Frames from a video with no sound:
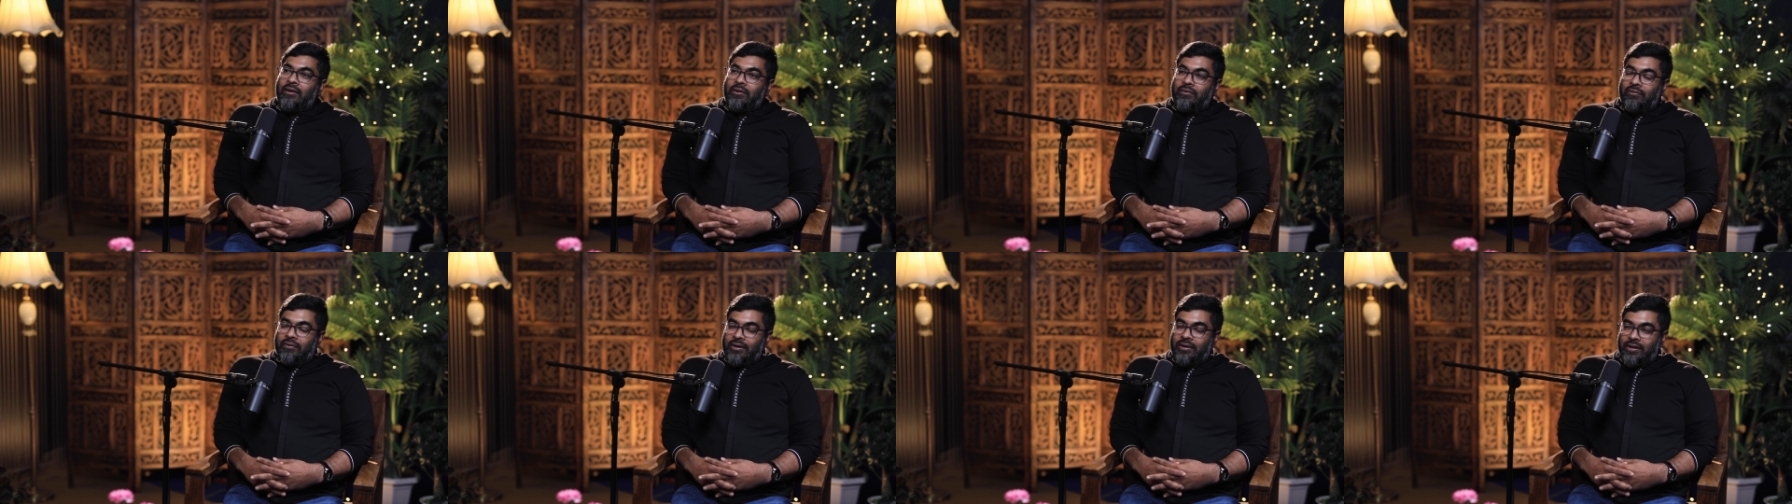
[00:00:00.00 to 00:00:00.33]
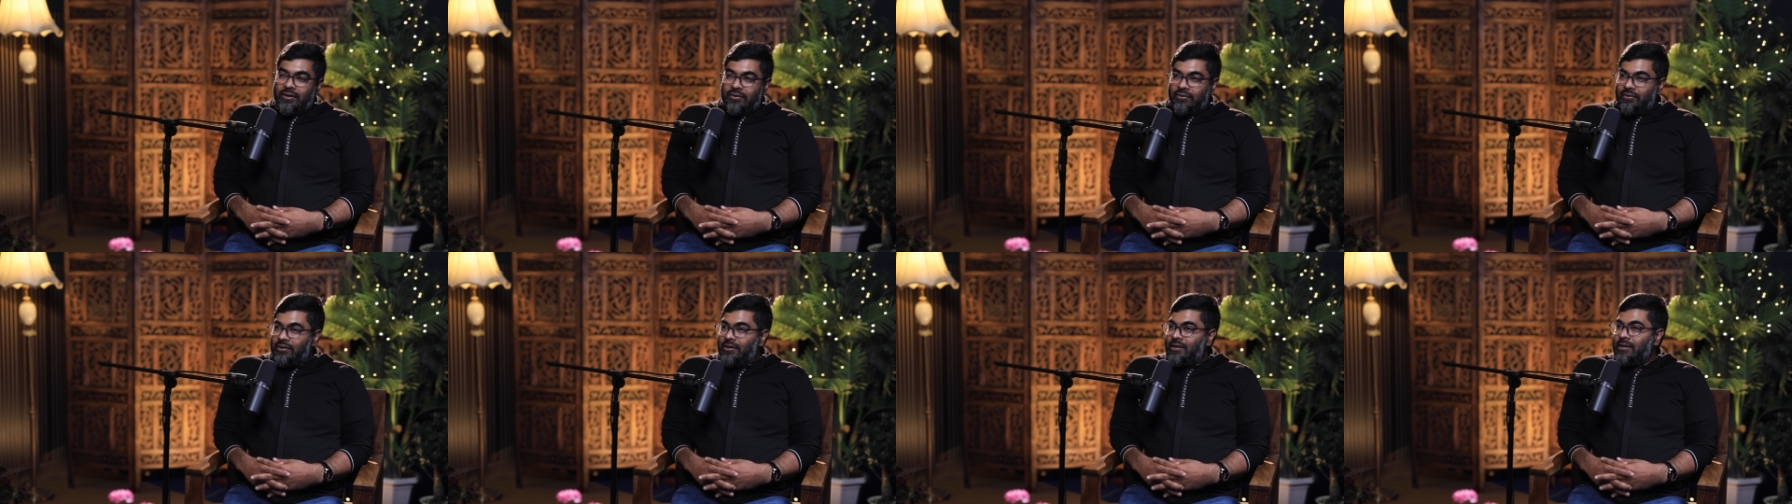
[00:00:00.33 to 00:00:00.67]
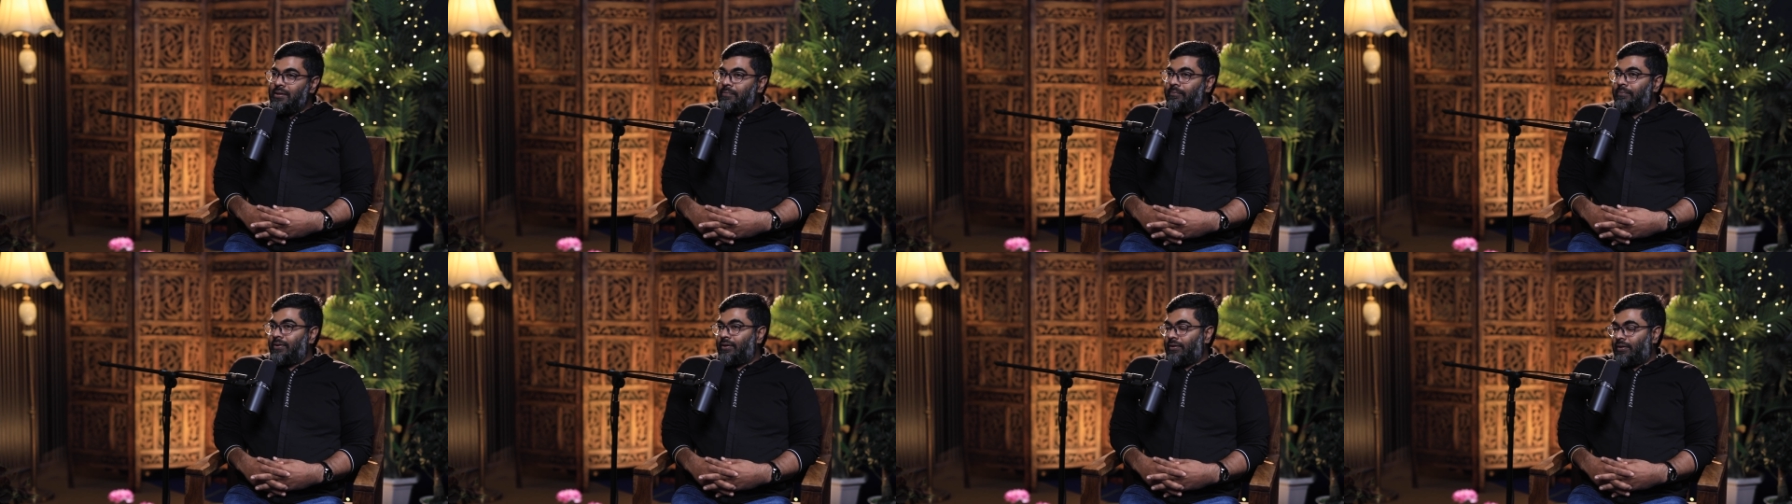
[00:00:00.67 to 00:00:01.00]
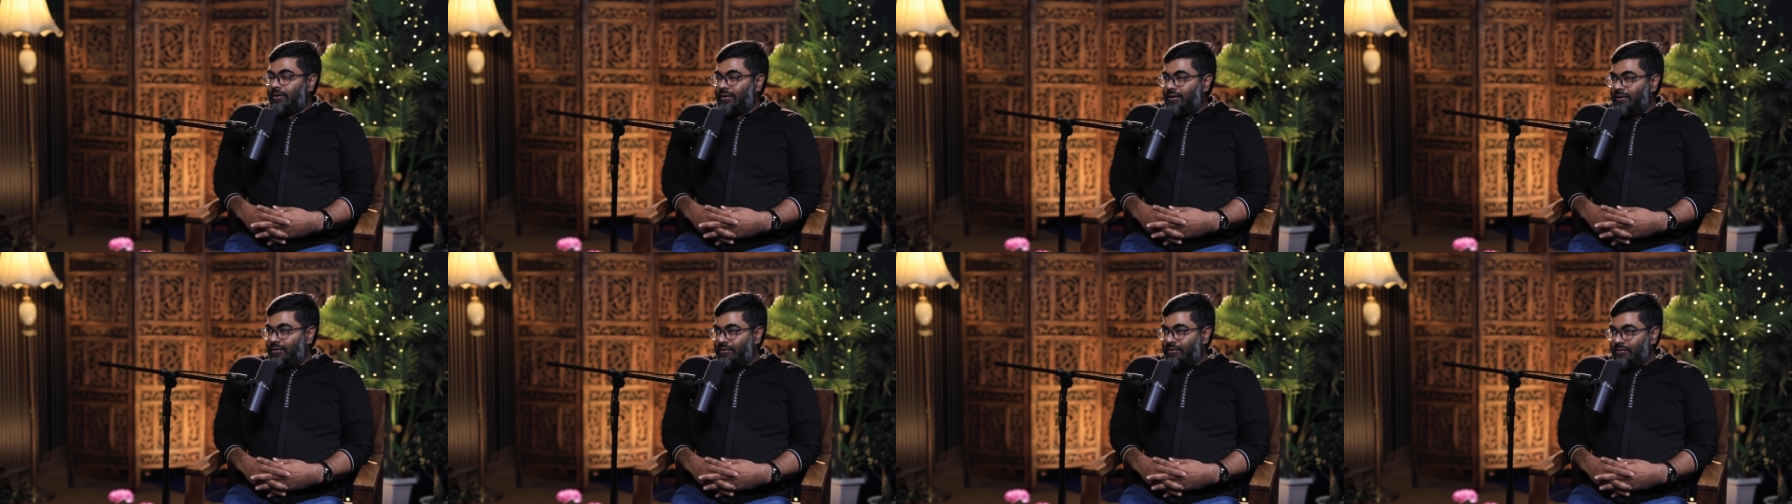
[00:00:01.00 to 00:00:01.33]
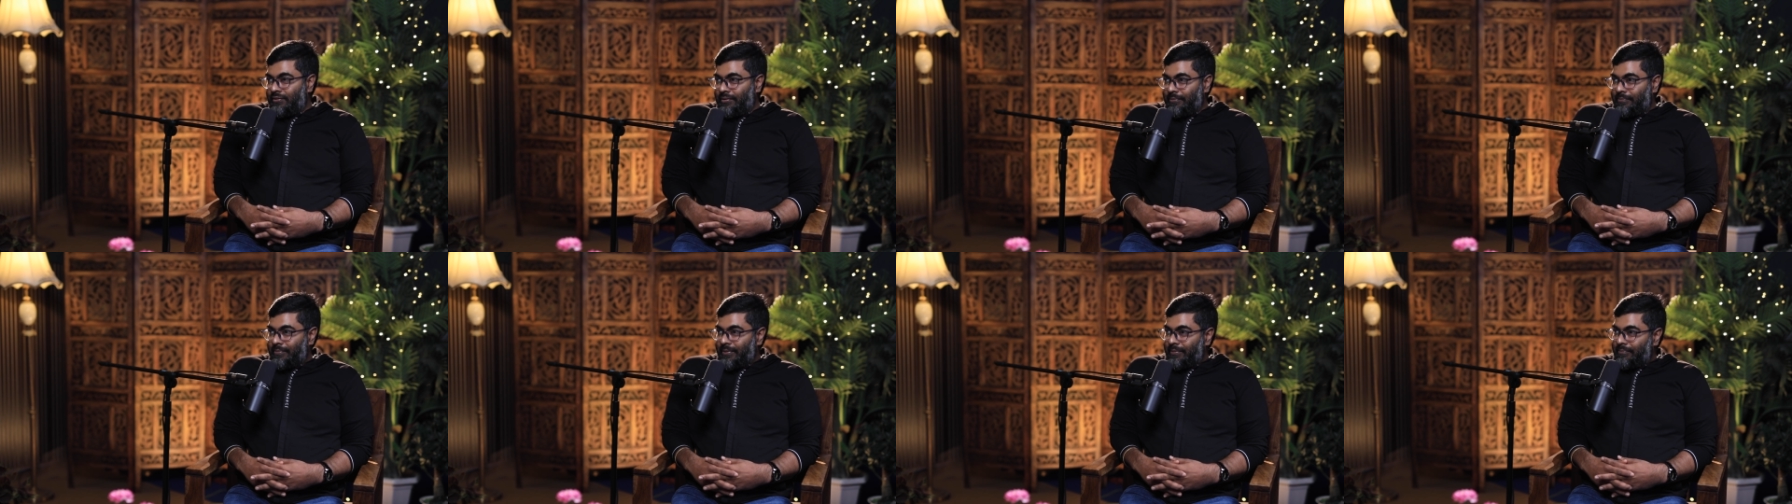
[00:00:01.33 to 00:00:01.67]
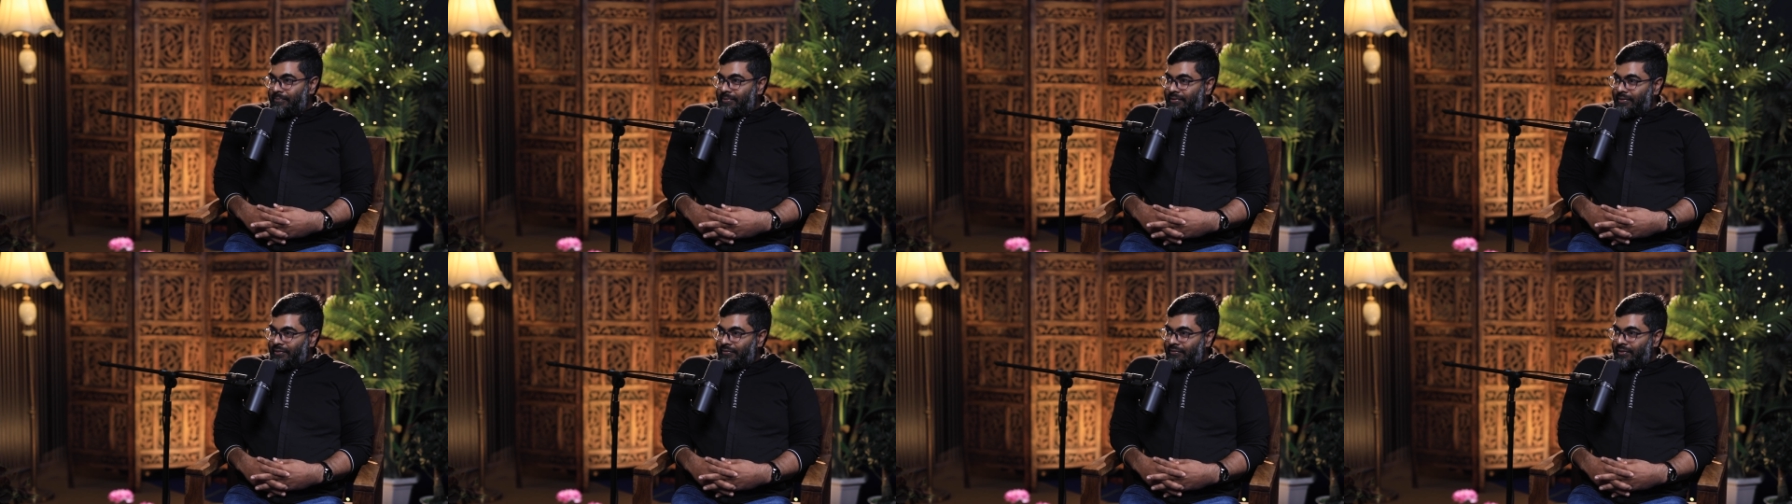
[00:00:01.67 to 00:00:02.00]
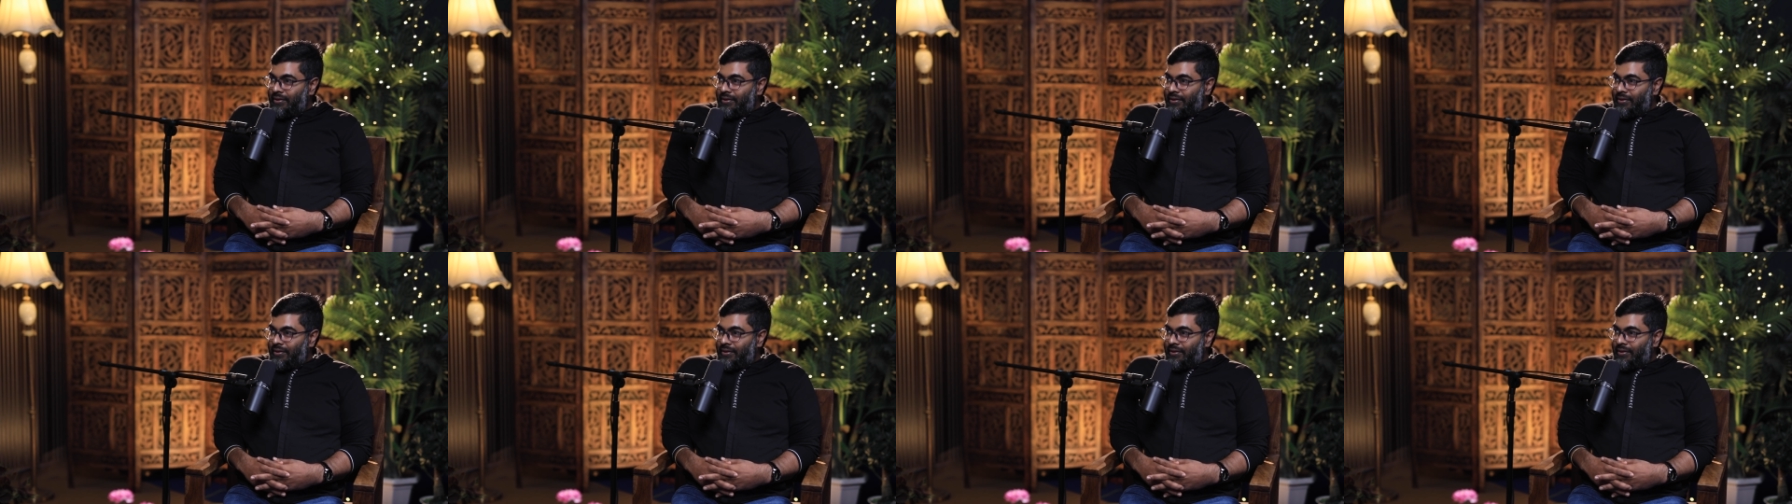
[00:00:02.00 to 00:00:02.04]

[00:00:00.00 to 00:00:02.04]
you need to keep talking to the people,